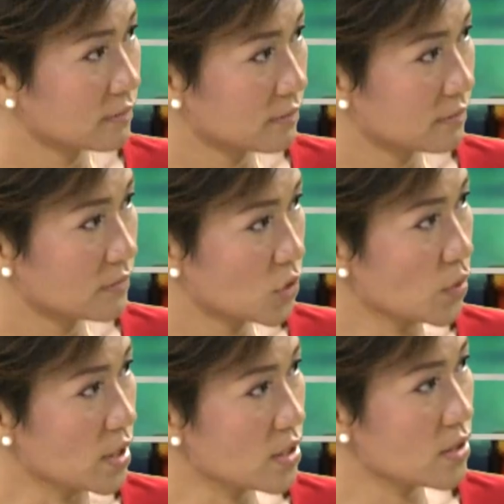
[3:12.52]

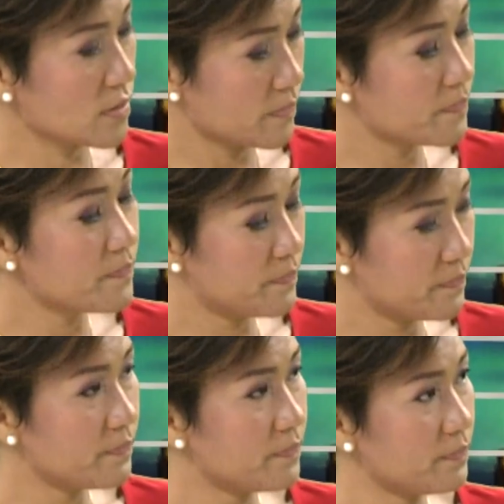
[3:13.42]
tourists. So
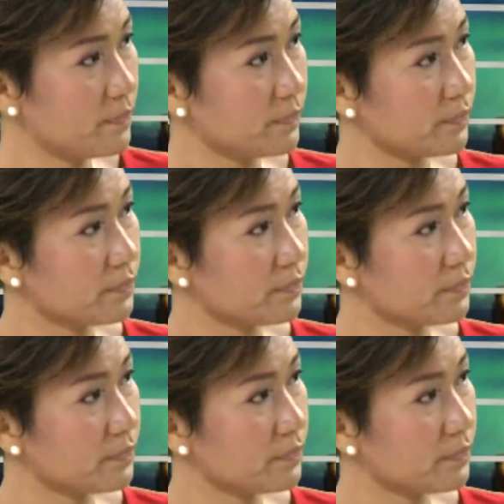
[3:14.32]
we still have